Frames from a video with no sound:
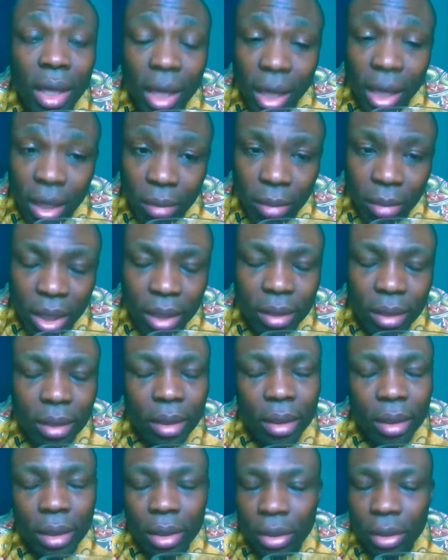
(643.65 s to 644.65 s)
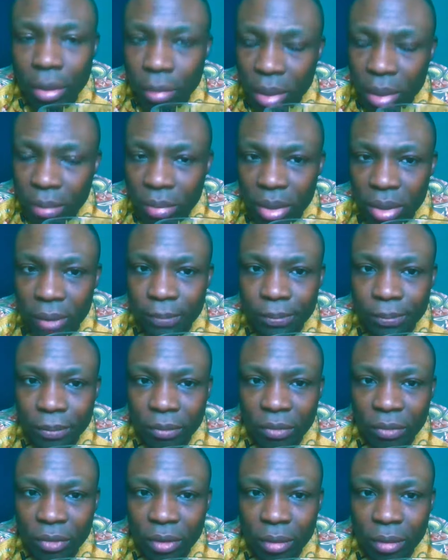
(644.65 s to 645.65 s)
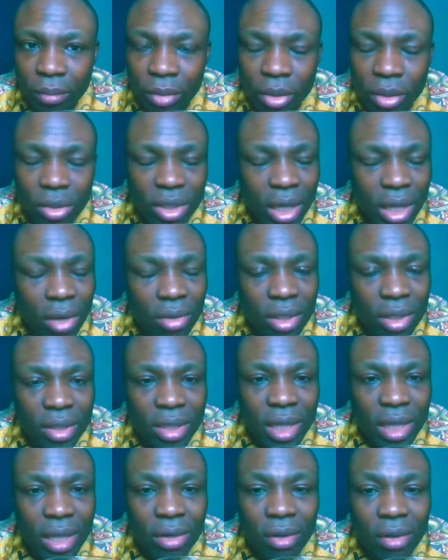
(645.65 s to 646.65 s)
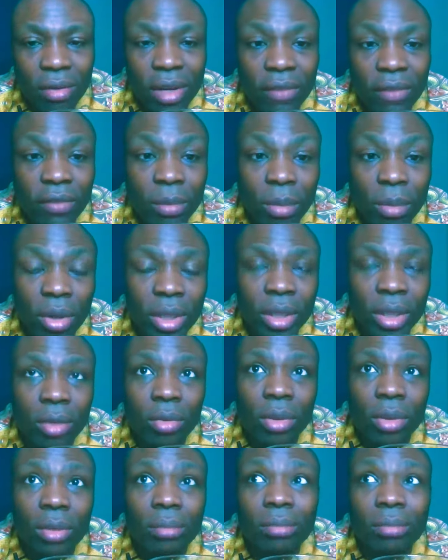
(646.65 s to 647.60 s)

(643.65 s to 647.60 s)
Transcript: Amen. Remember, because I understand not everybody,